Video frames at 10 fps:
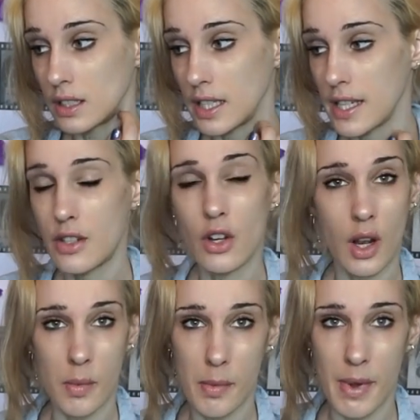it's not
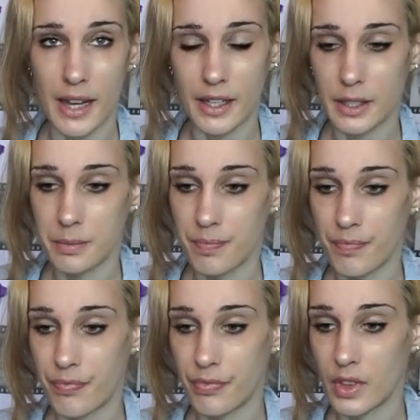coming back.
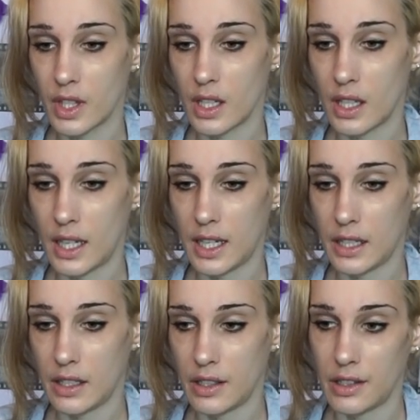
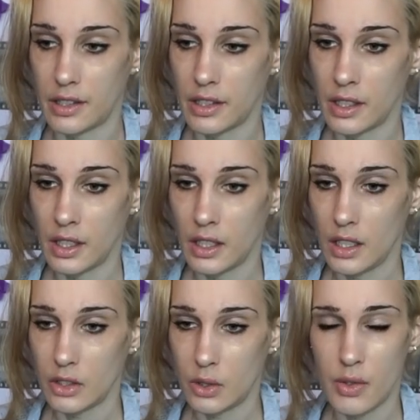And
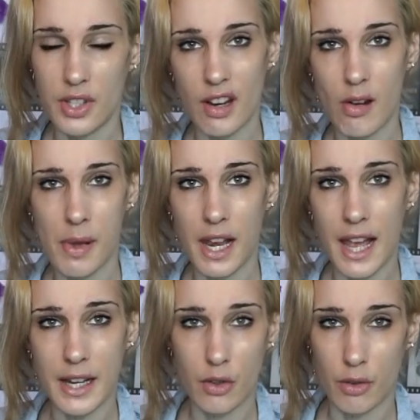it's called cerebellar
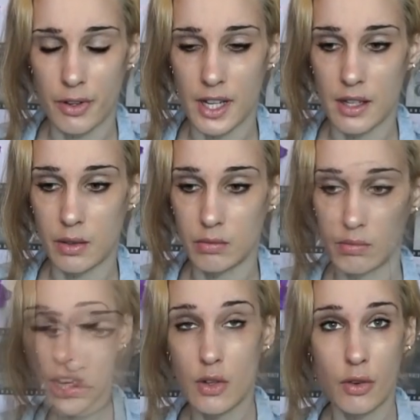atrophy.
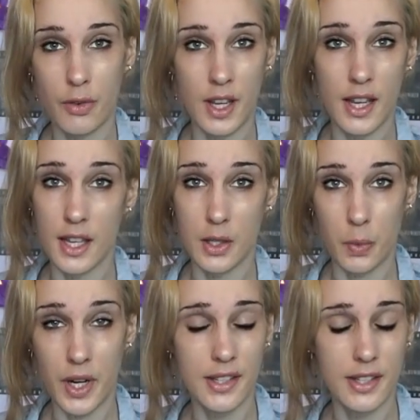Atrophy is
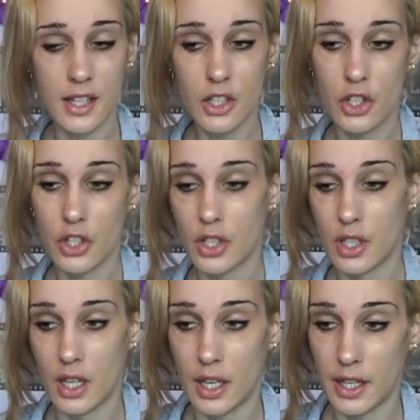wastage,
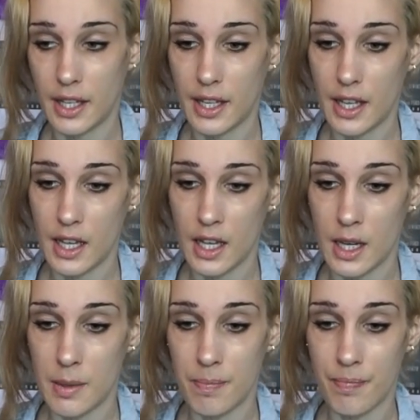
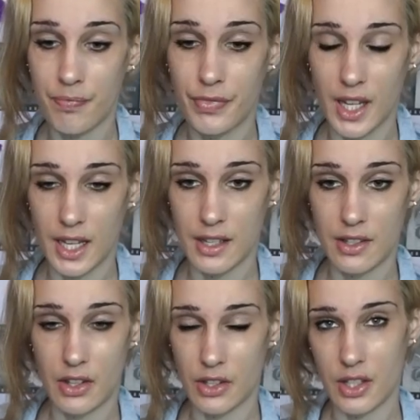and it's the